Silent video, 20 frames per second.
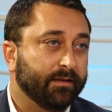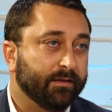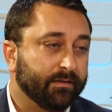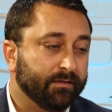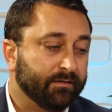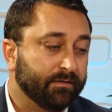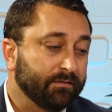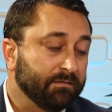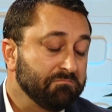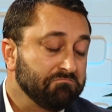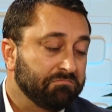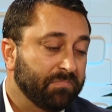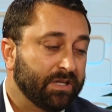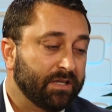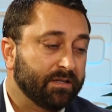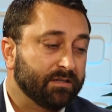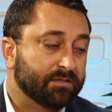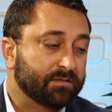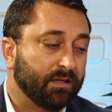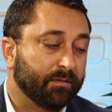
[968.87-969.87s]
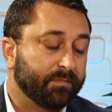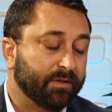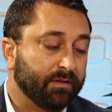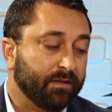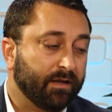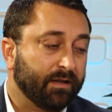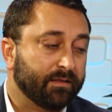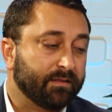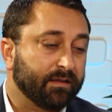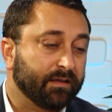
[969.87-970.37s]
and it is something
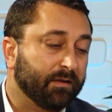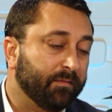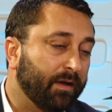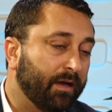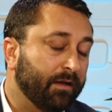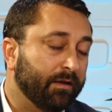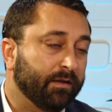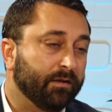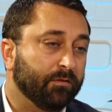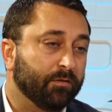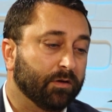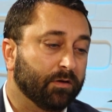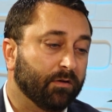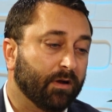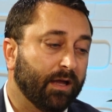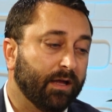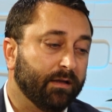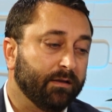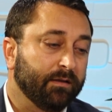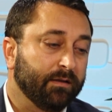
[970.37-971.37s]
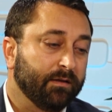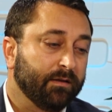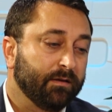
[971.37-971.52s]
that I think about and regret.